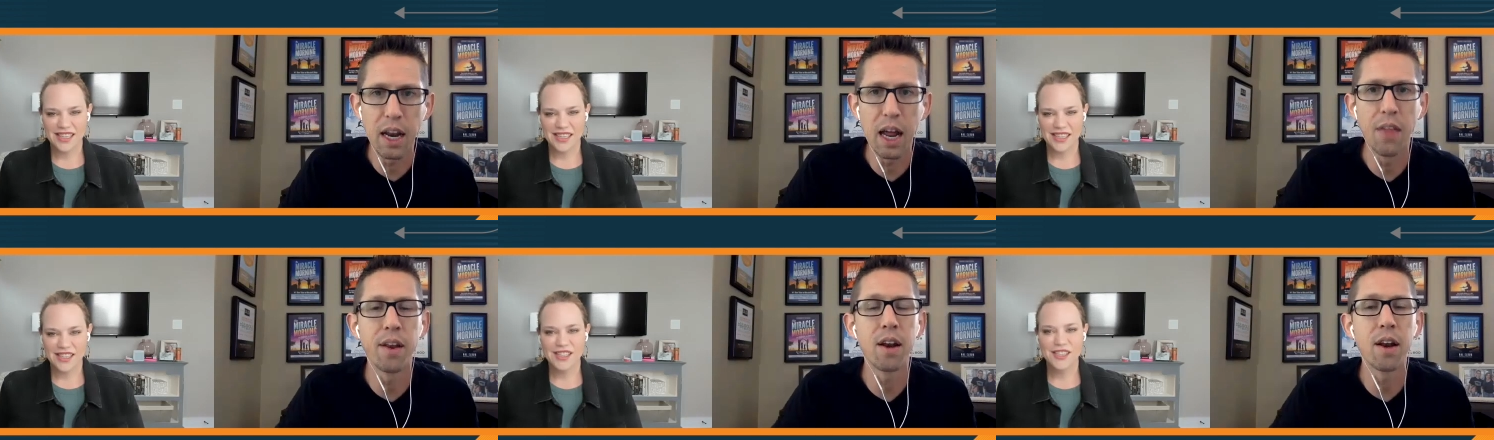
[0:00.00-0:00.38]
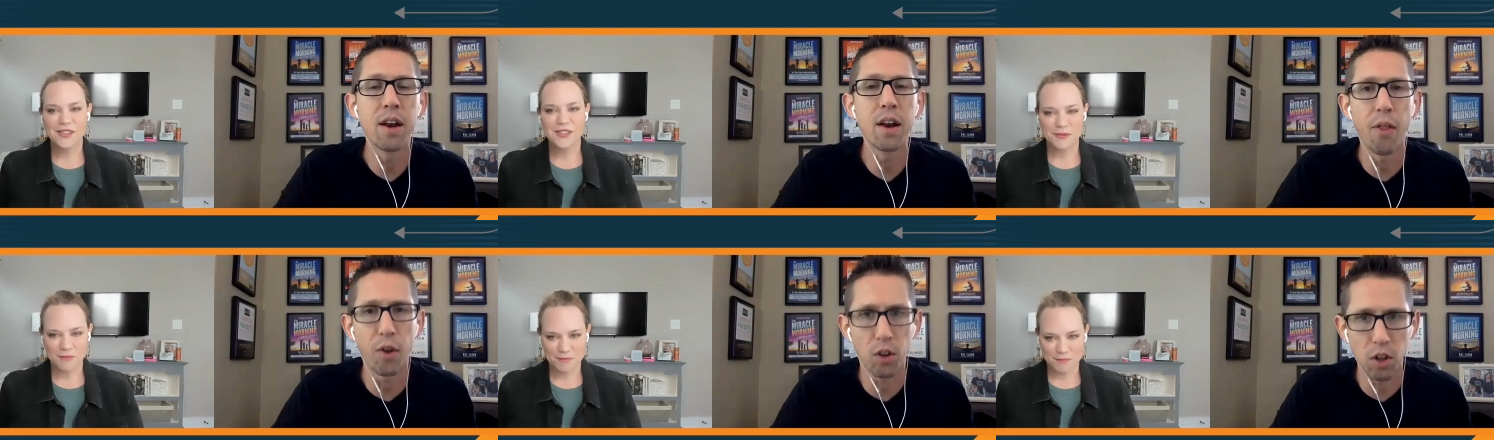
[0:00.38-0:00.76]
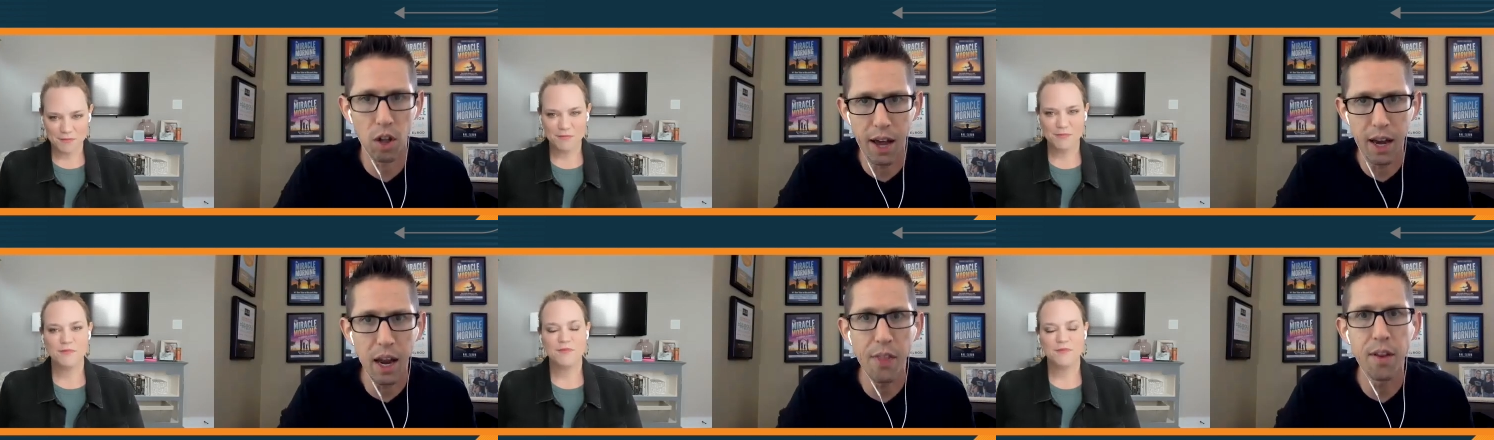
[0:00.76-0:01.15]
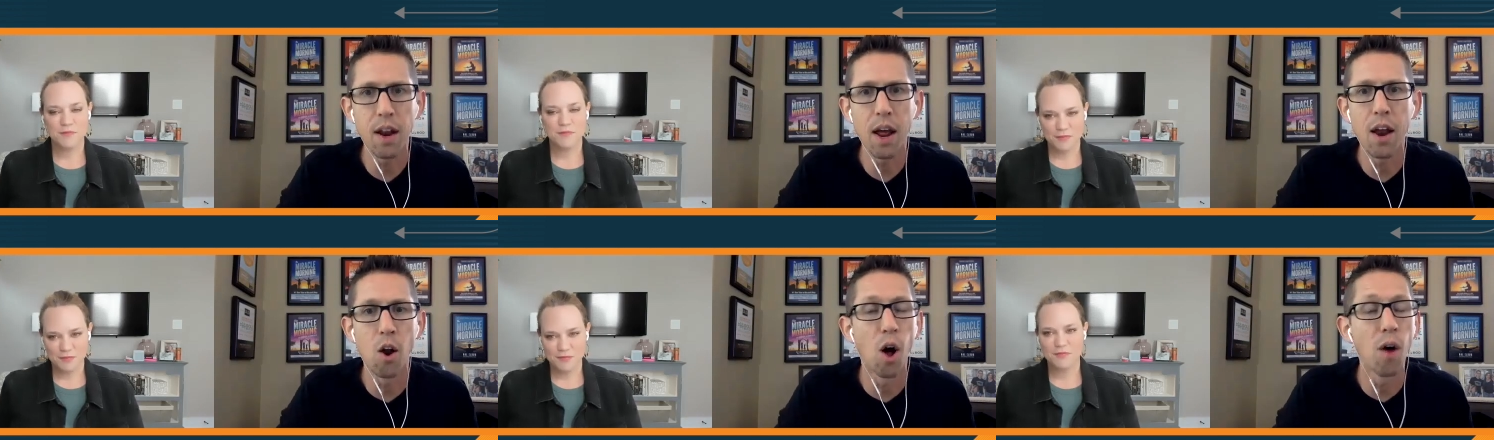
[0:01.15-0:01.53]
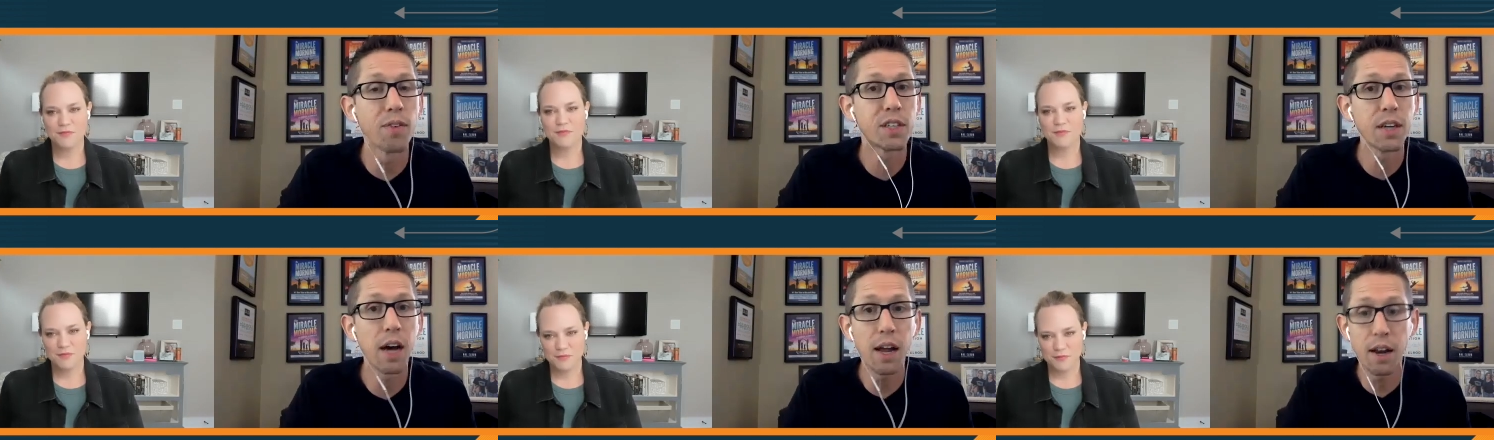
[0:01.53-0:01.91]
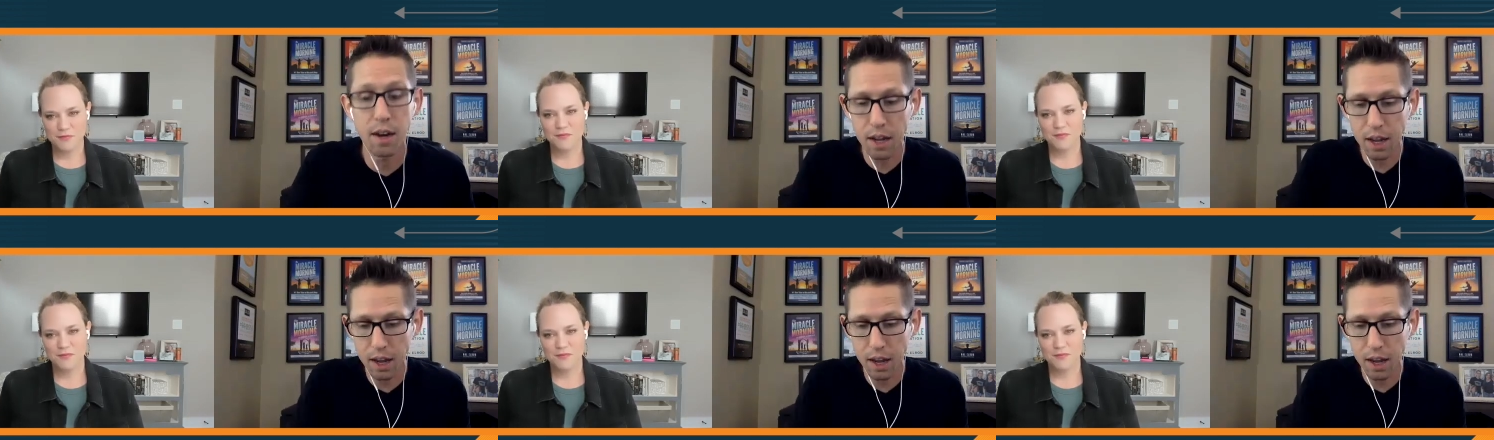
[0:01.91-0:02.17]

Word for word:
Speaker 1: and then another client. And then, and all of a sudden,